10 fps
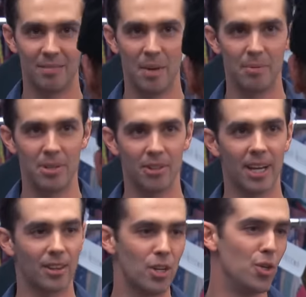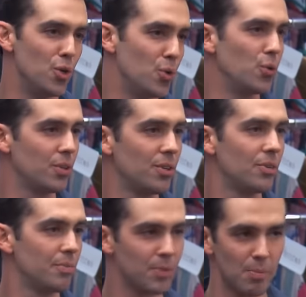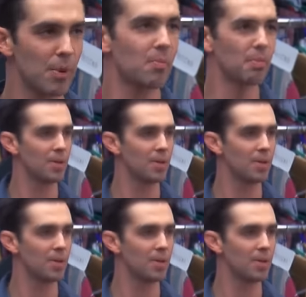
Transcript: Maybe you're like the new suburban